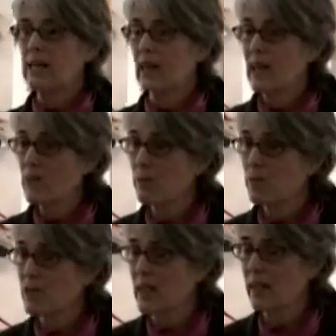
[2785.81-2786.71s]

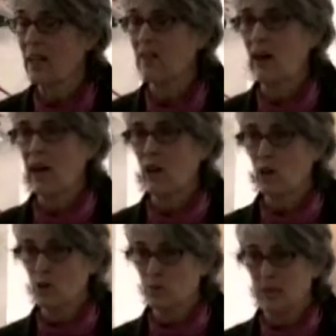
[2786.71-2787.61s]
90% of
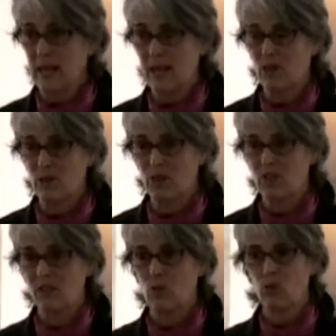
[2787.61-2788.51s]
Idaho's
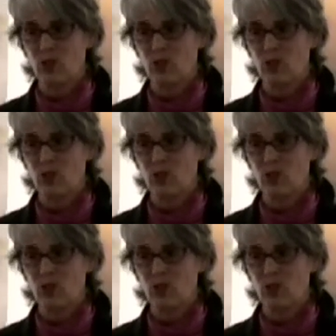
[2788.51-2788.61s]
potatoes,